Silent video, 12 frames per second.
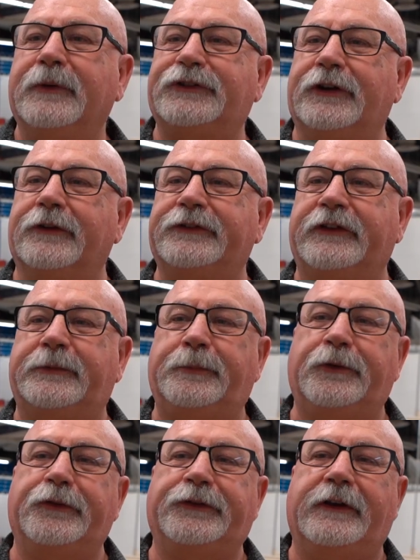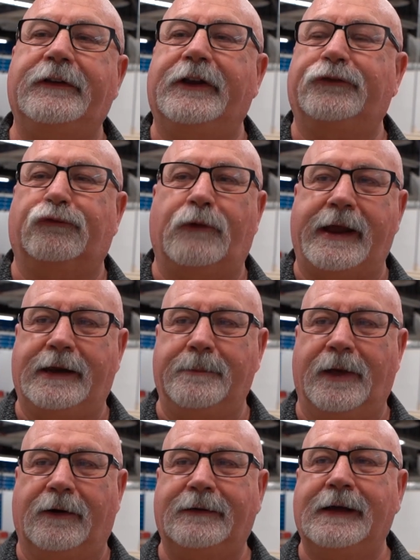Material distribution is right in the
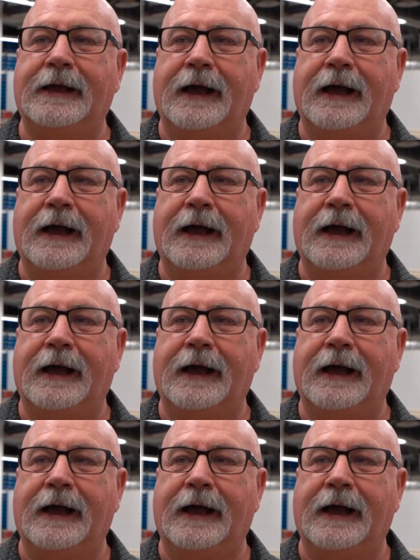middle